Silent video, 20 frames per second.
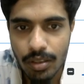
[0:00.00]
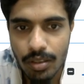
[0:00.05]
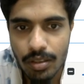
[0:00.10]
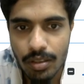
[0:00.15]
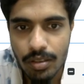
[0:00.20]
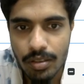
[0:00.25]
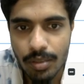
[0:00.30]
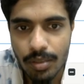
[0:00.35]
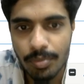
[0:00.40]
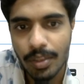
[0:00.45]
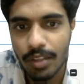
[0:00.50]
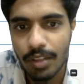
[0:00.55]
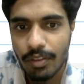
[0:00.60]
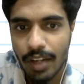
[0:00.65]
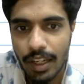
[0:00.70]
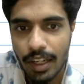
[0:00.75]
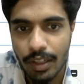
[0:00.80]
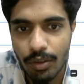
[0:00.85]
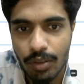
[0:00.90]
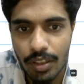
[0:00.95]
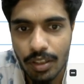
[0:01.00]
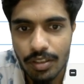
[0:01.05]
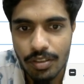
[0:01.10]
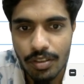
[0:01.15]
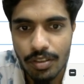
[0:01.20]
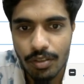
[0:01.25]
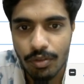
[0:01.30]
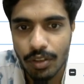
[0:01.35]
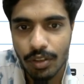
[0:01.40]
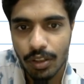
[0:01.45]
something value, let's
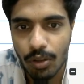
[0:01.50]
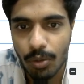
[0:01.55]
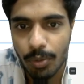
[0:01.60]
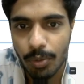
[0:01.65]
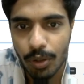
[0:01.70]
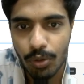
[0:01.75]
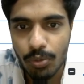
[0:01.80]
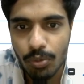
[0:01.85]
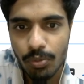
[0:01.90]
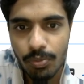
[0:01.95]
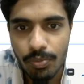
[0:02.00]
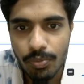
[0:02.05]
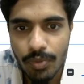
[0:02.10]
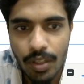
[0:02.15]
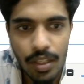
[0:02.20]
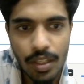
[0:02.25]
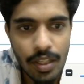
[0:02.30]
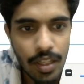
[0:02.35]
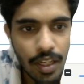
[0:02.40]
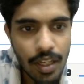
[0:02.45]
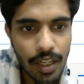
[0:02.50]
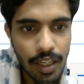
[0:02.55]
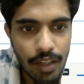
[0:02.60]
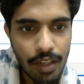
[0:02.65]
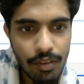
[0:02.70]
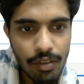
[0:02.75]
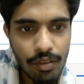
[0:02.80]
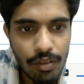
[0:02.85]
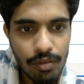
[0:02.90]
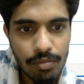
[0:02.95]
just say 1, 2, and
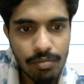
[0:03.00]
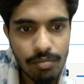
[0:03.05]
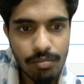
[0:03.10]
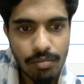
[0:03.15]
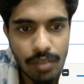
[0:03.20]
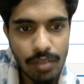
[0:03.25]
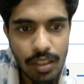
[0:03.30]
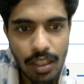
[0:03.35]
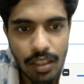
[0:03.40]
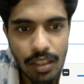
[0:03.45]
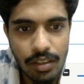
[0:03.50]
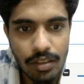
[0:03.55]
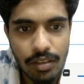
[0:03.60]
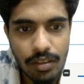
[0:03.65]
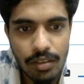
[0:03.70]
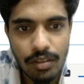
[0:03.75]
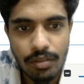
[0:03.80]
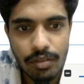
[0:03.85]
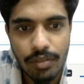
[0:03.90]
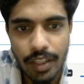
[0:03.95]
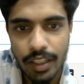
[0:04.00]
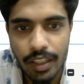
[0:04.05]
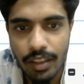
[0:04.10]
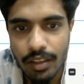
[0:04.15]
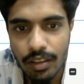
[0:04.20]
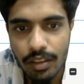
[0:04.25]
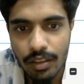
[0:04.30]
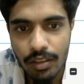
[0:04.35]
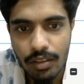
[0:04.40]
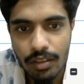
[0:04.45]
I have another
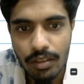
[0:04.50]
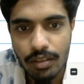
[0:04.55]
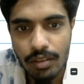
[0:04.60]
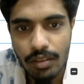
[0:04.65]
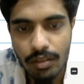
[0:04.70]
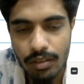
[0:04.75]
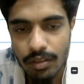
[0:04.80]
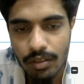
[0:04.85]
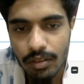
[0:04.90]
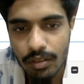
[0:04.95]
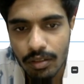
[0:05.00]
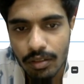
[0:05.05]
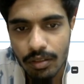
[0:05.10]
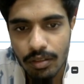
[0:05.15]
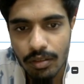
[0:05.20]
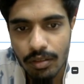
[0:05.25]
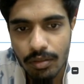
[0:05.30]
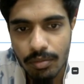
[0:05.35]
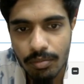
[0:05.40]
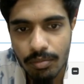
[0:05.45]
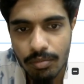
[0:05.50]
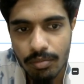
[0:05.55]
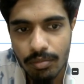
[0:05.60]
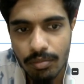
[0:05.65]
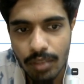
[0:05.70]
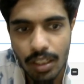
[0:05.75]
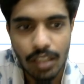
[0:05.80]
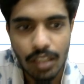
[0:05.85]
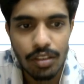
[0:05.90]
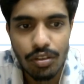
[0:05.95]
vector,
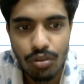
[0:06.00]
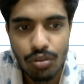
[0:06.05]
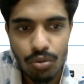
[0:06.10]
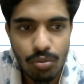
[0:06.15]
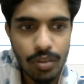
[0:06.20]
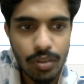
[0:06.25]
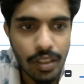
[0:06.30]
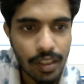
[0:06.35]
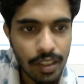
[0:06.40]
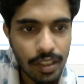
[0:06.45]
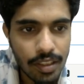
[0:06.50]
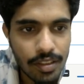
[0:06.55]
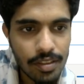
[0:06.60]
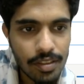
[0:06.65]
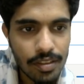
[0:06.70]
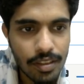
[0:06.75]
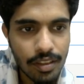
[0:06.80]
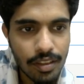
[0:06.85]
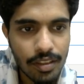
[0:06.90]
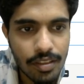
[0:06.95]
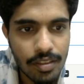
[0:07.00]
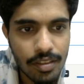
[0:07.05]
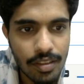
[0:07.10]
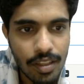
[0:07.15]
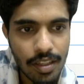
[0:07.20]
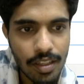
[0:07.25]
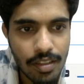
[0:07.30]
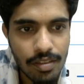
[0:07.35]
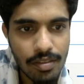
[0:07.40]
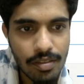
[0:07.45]
another student, let's just say it is
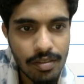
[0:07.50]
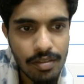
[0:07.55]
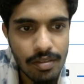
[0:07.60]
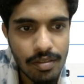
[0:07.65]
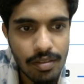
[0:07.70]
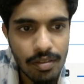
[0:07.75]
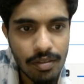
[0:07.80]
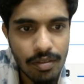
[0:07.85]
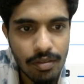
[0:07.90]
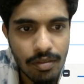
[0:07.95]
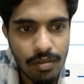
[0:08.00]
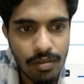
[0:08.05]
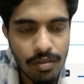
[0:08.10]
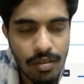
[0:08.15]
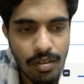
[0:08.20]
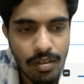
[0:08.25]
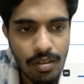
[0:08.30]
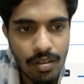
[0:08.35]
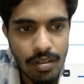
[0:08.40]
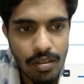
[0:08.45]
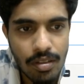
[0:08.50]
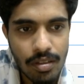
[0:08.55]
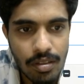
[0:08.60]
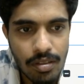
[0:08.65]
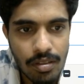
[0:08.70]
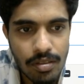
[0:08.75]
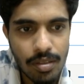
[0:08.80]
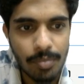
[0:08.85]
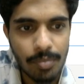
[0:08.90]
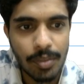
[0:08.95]
s
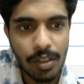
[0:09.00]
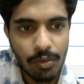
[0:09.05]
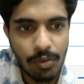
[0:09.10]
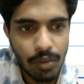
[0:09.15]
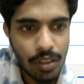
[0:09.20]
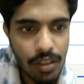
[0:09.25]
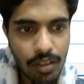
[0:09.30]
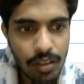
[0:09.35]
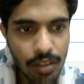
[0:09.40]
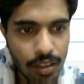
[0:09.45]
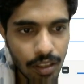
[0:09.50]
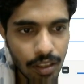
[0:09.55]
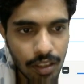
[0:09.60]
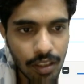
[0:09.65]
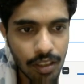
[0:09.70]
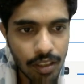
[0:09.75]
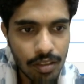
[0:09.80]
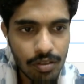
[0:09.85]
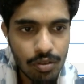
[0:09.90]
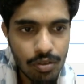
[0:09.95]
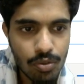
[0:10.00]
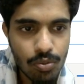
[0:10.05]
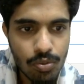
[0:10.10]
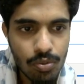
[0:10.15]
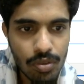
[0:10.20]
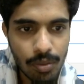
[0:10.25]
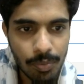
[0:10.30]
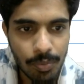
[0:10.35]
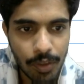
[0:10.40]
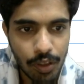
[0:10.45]
something 1 and
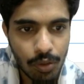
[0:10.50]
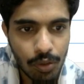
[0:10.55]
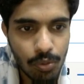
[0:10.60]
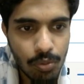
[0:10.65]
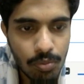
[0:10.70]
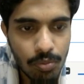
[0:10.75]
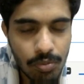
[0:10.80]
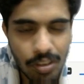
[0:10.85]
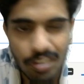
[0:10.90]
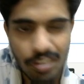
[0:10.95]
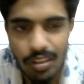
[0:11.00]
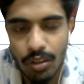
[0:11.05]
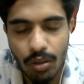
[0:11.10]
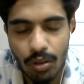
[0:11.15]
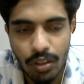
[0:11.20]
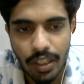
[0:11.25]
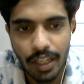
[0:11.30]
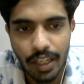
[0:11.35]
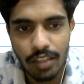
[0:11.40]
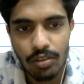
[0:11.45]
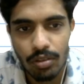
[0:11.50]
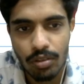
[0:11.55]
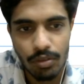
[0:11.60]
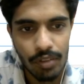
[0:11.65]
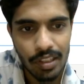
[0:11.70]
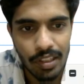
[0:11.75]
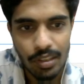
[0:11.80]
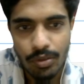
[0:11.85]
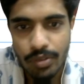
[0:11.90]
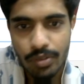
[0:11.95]
s2 something 2. These are not actual
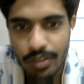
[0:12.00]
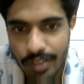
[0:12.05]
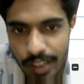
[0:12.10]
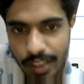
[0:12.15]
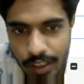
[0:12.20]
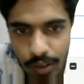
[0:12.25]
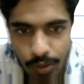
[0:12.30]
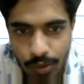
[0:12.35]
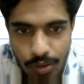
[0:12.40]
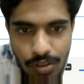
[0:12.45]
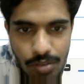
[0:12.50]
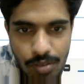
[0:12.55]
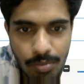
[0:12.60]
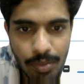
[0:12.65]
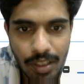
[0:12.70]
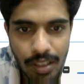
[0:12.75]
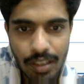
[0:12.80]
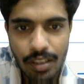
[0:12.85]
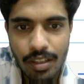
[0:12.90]
values inside the question, but